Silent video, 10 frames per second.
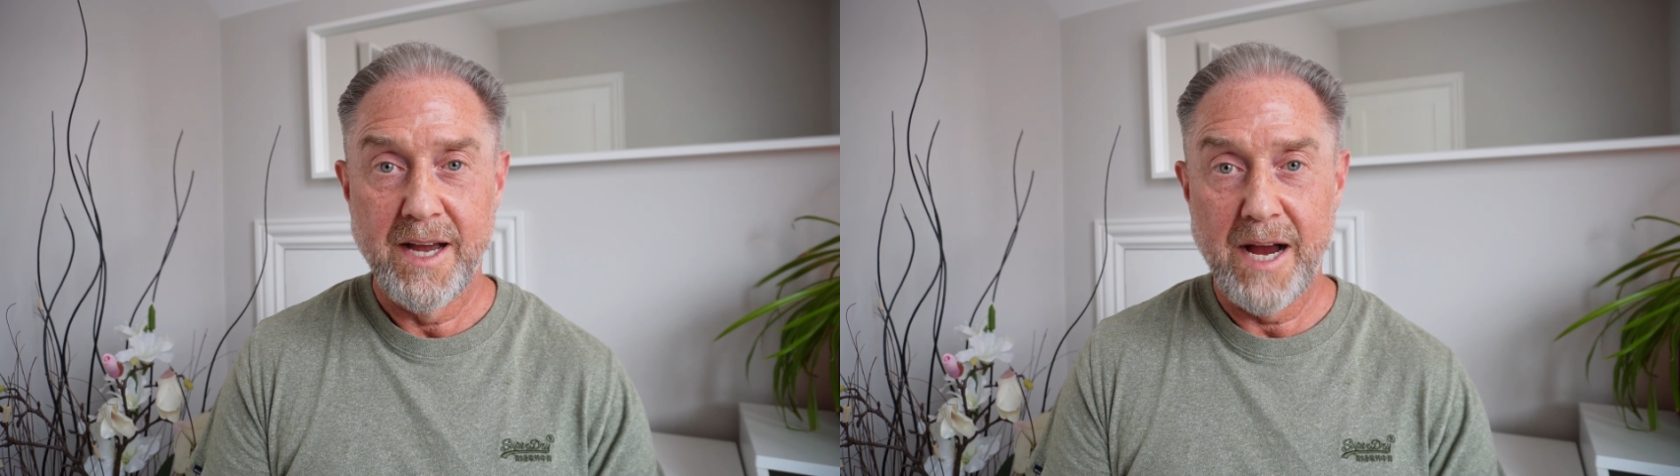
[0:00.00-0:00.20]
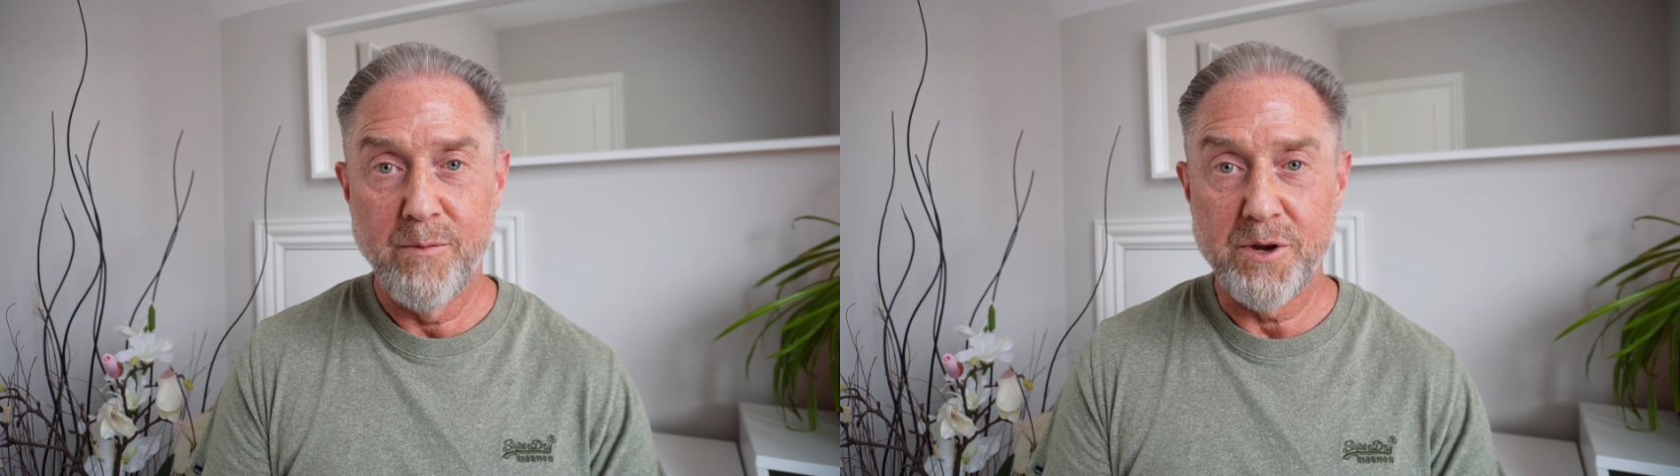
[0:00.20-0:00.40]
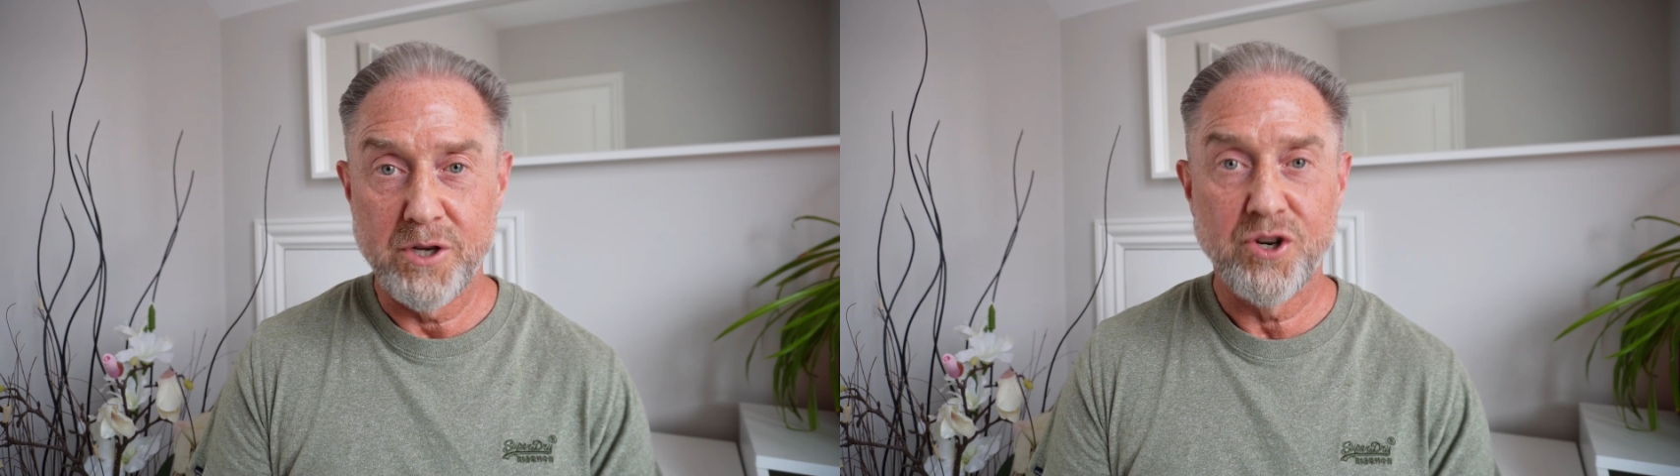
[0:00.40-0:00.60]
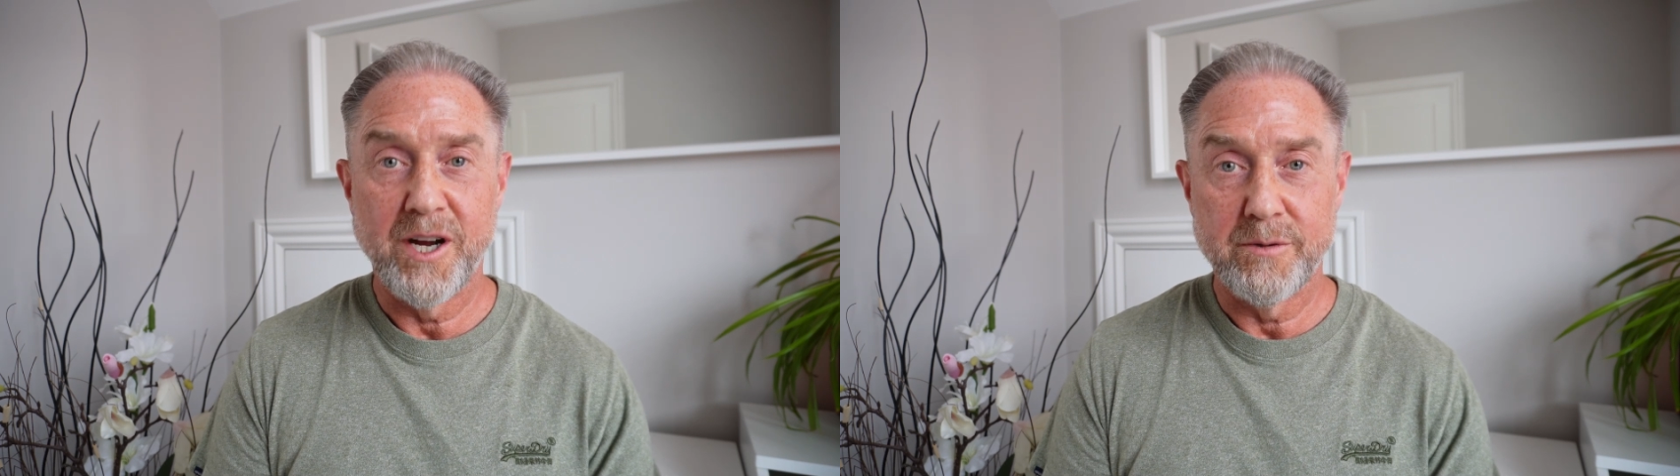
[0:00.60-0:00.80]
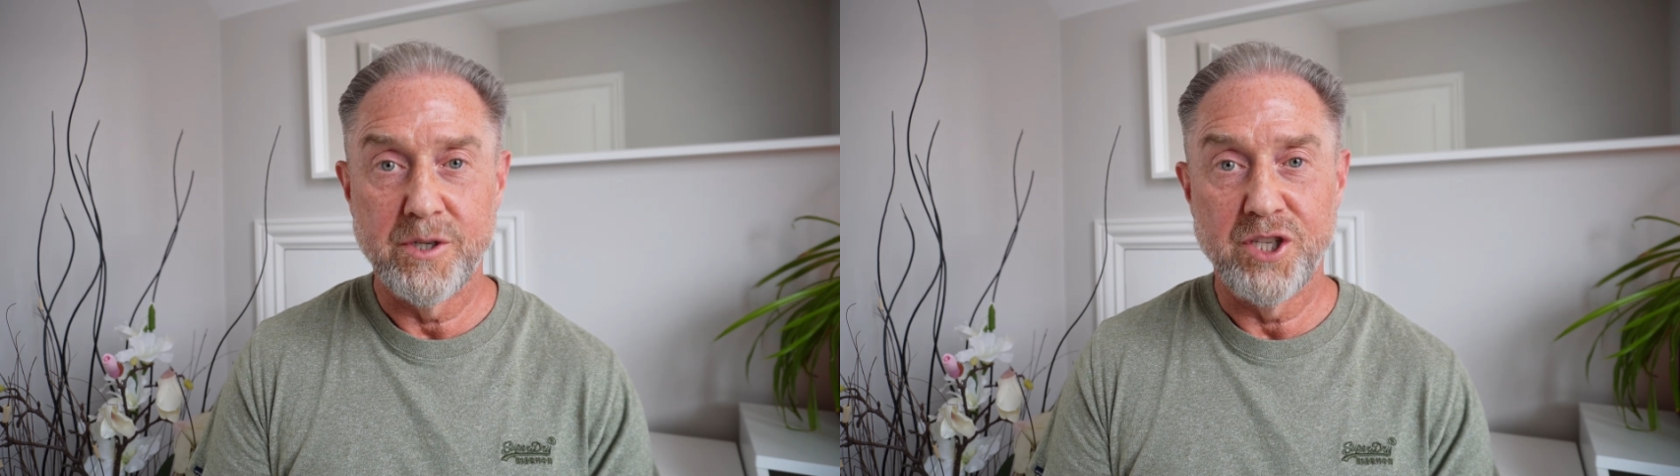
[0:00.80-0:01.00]
and what you're
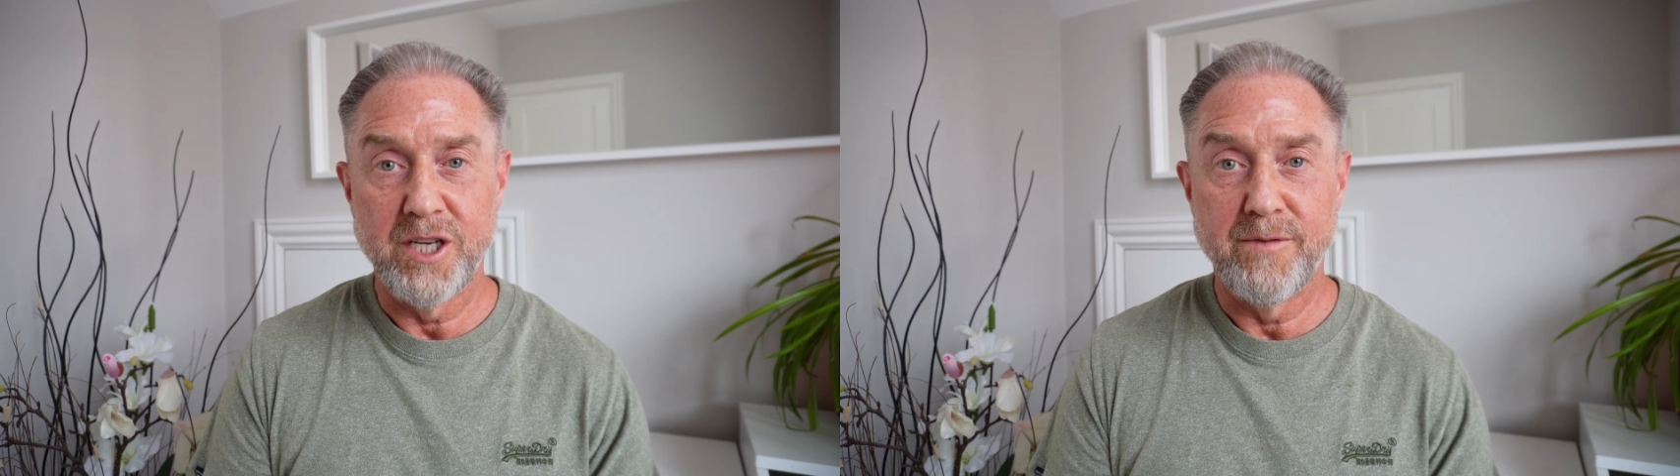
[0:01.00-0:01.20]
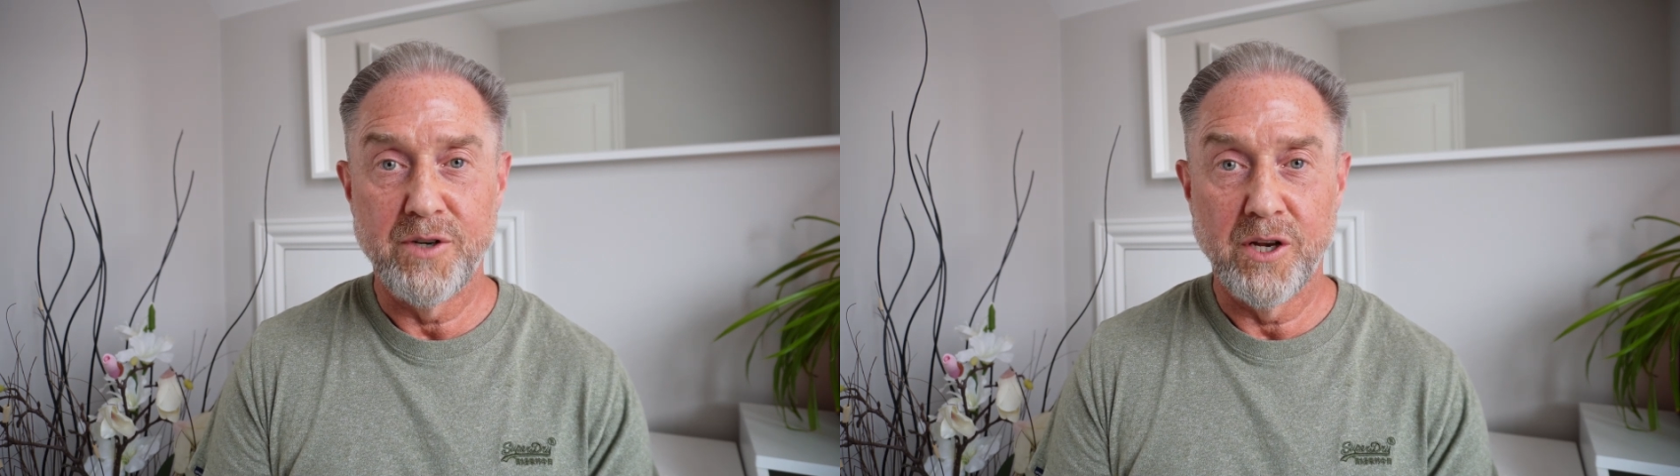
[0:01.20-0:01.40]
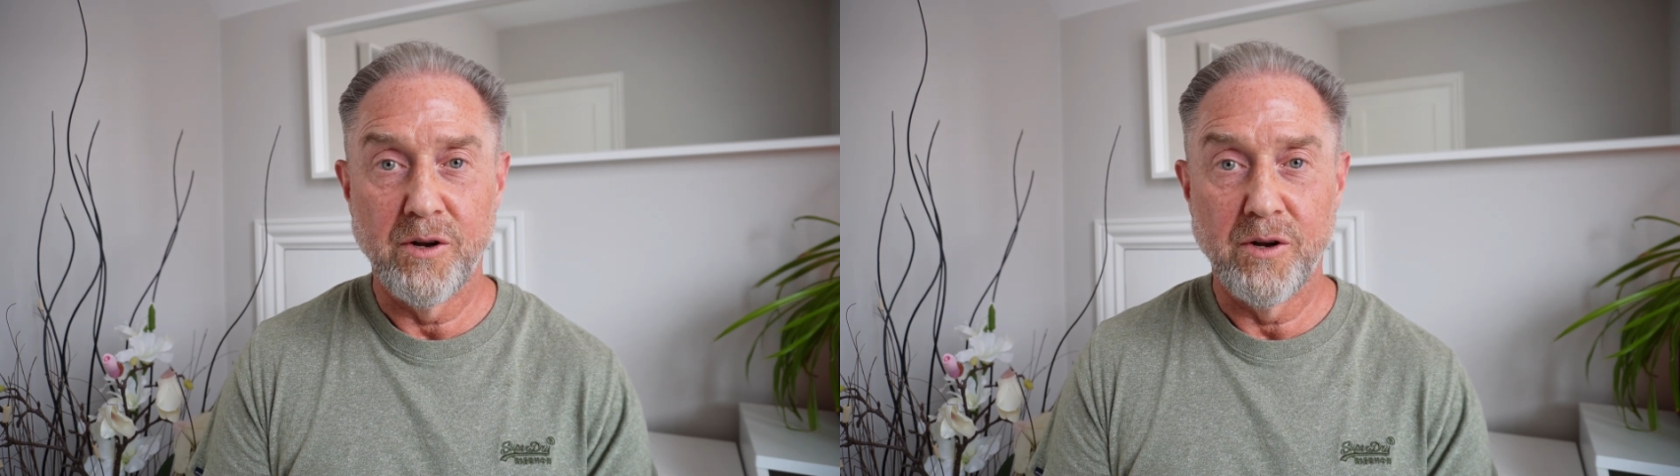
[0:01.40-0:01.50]
trying to achieve in your